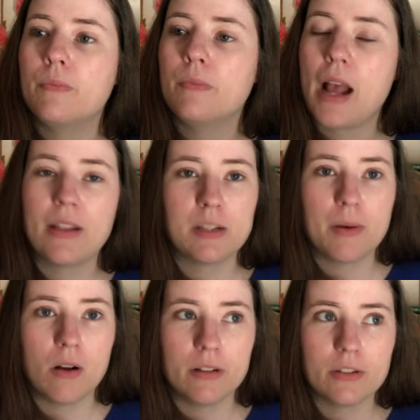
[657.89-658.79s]
yeah, that's
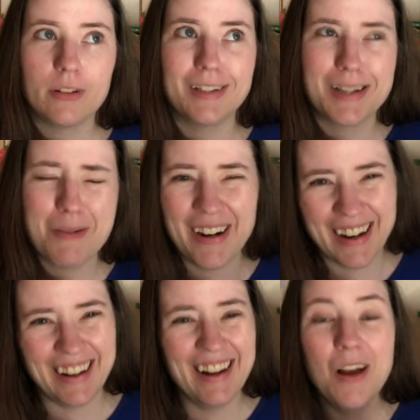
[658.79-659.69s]
about all it's good in summer.
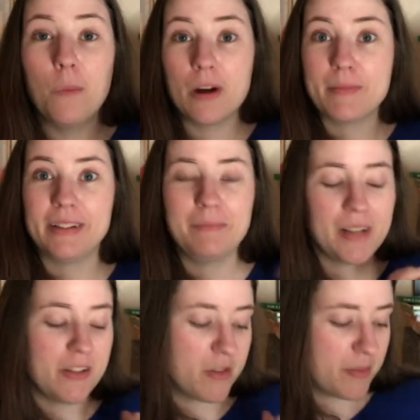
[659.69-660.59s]
Watermelon.
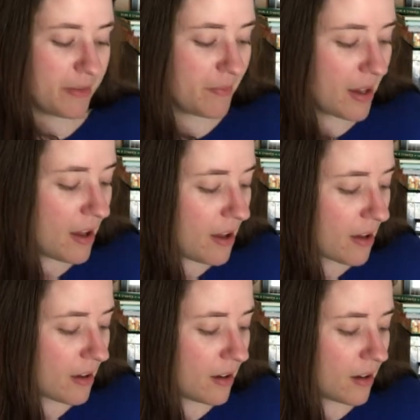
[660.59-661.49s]
I love watermelon.
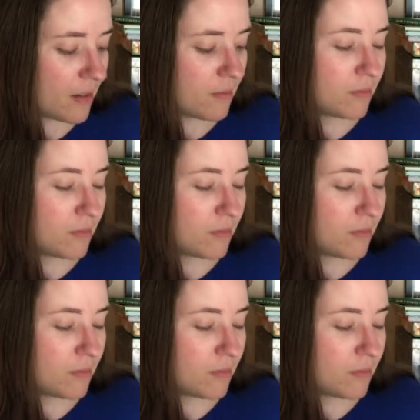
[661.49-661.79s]
Uh,